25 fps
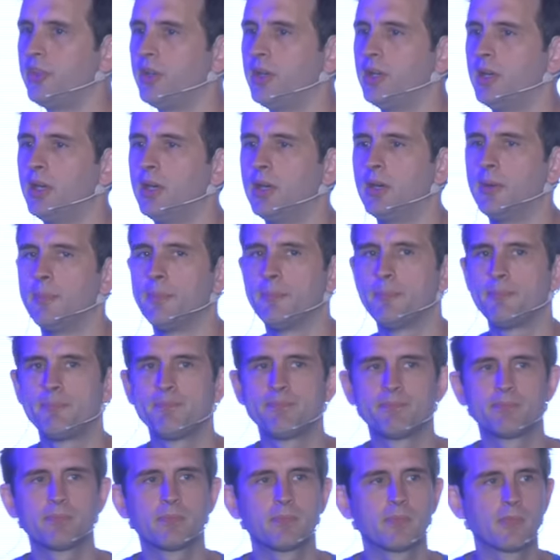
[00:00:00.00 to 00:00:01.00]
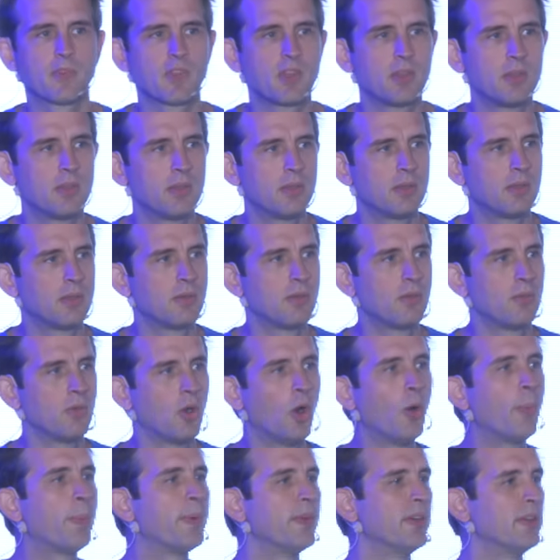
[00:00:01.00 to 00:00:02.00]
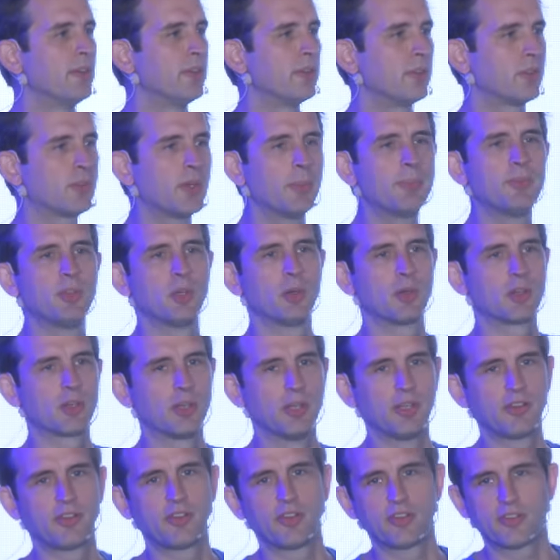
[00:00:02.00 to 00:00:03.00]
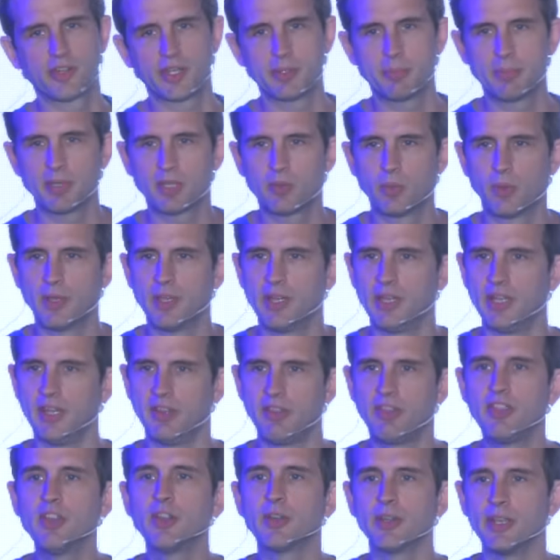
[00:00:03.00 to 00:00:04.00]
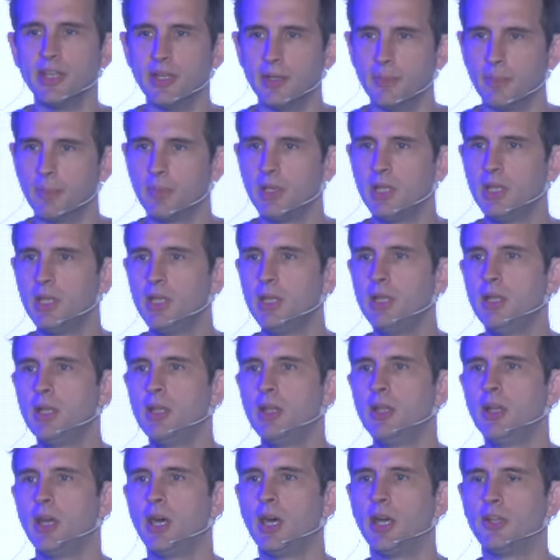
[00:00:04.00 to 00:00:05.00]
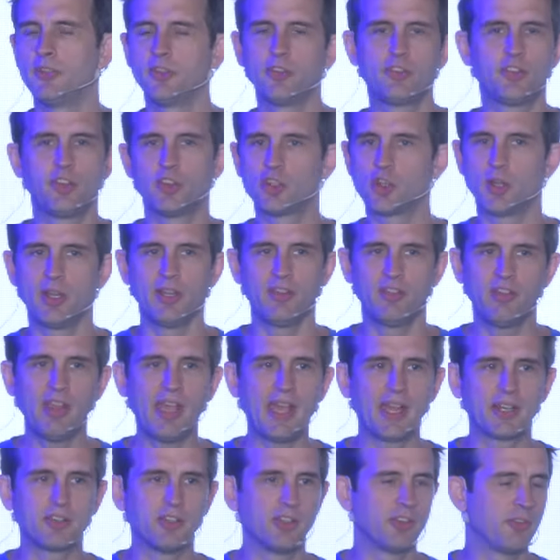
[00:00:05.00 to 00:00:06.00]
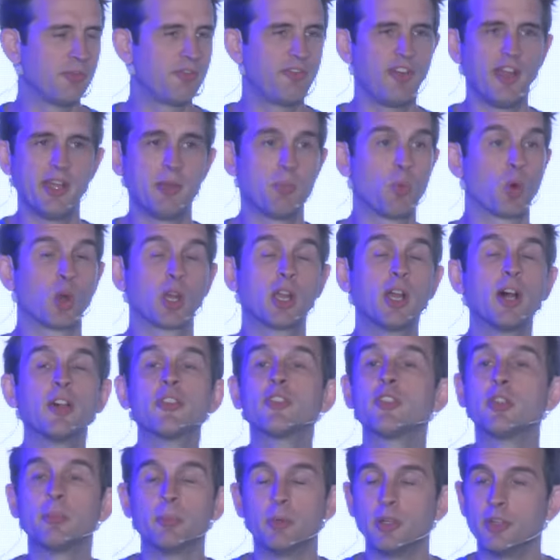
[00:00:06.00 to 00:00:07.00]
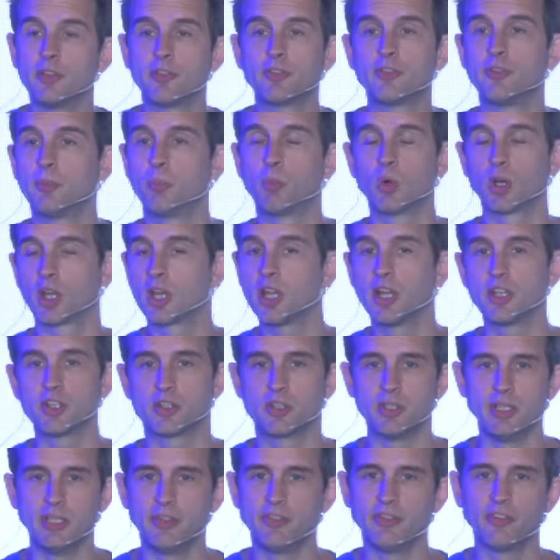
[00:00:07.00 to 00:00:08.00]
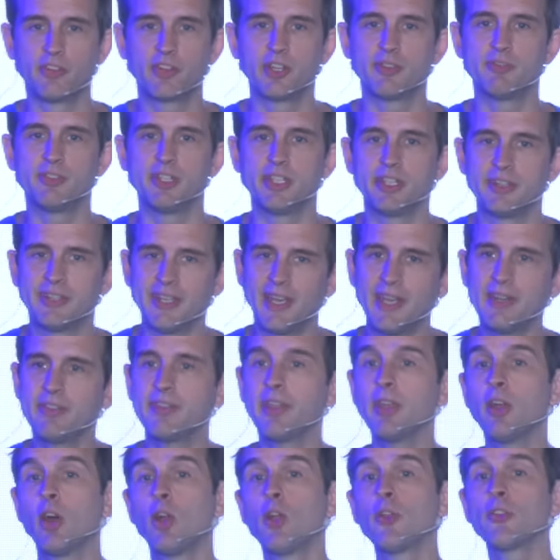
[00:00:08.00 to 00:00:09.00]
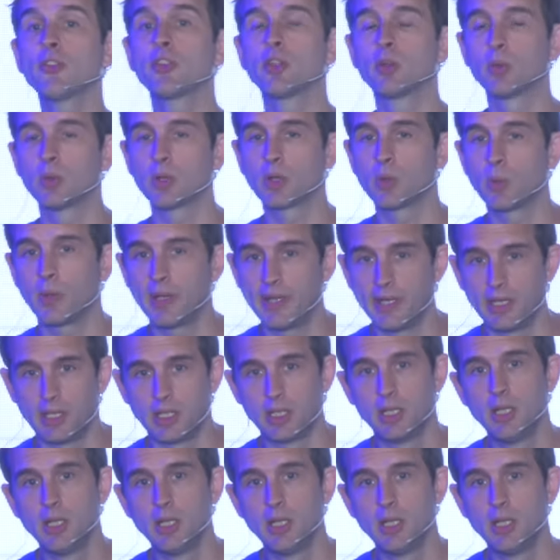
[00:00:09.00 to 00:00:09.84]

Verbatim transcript: um, open cryptocurrencies like Bitcoin and Ethereum uh, just to transact and to find more customers from more countries and stuff like that, they also require